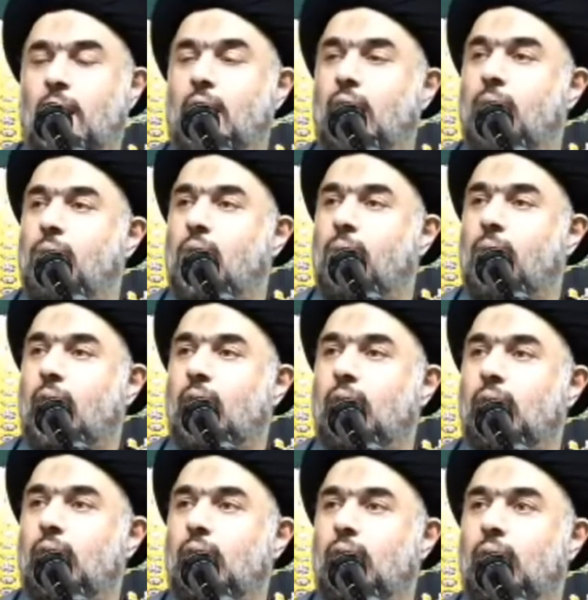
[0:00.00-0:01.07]
and Imam
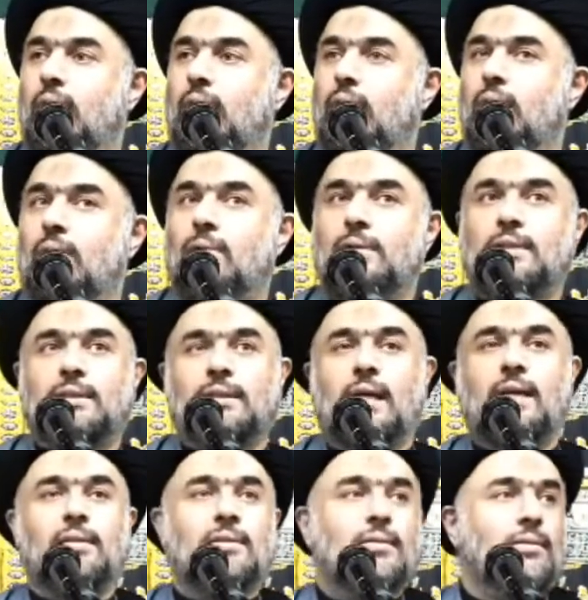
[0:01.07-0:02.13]
Ali was
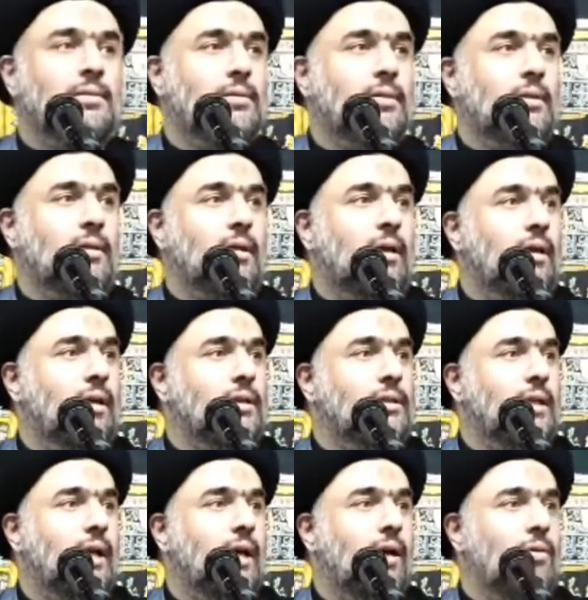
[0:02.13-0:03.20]
sat in
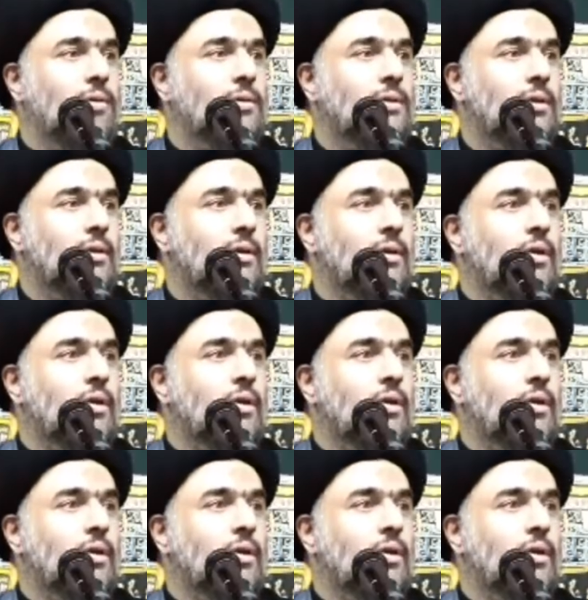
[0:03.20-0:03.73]
his house